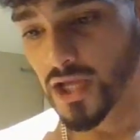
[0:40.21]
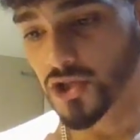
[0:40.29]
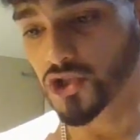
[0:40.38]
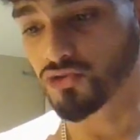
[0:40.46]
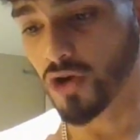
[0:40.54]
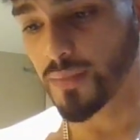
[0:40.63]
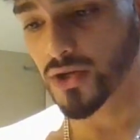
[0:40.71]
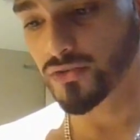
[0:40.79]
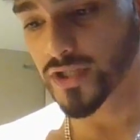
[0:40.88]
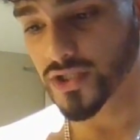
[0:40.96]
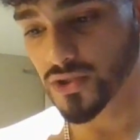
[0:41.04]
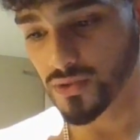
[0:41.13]
Because Robert
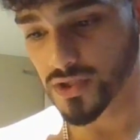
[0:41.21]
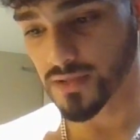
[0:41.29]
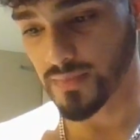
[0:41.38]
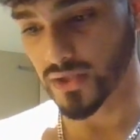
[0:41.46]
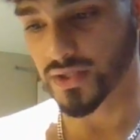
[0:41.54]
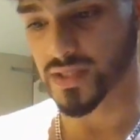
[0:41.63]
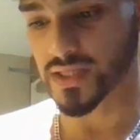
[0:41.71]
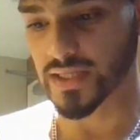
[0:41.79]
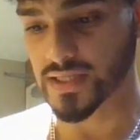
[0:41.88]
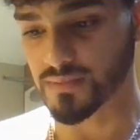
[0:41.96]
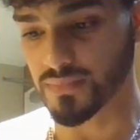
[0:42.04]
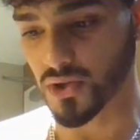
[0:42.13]
Greene talks about this in
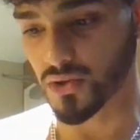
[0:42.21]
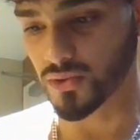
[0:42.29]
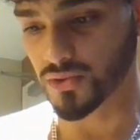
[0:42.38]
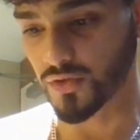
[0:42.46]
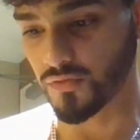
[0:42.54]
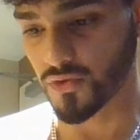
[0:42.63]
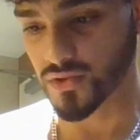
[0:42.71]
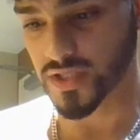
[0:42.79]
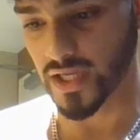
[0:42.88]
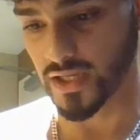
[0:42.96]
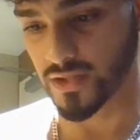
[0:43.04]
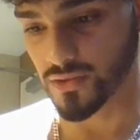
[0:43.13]
his book called The
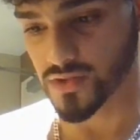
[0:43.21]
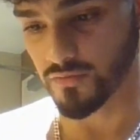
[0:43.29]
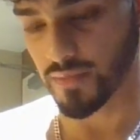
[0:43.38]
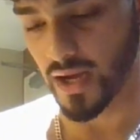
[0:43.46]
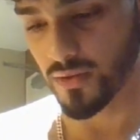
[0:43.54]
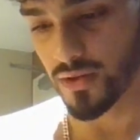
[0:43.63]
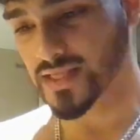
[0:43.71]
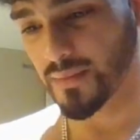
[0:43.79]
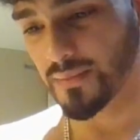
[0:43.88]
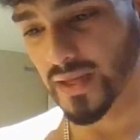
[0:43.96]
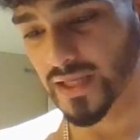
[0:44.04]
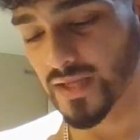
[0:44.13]
48 Laws of Power.
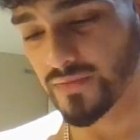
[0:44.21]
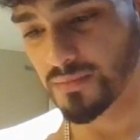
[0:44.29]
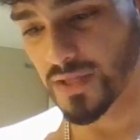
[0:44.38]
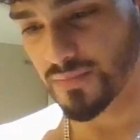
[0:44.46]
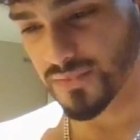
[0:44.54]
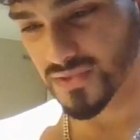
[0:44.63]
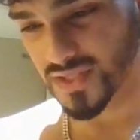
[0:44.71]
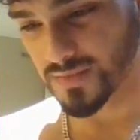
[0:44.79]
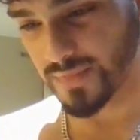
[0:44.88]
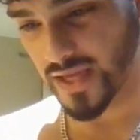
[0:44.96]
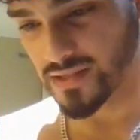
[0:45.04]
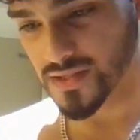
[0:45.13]
By giving people
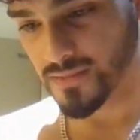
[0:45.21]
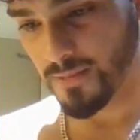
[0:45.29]
space,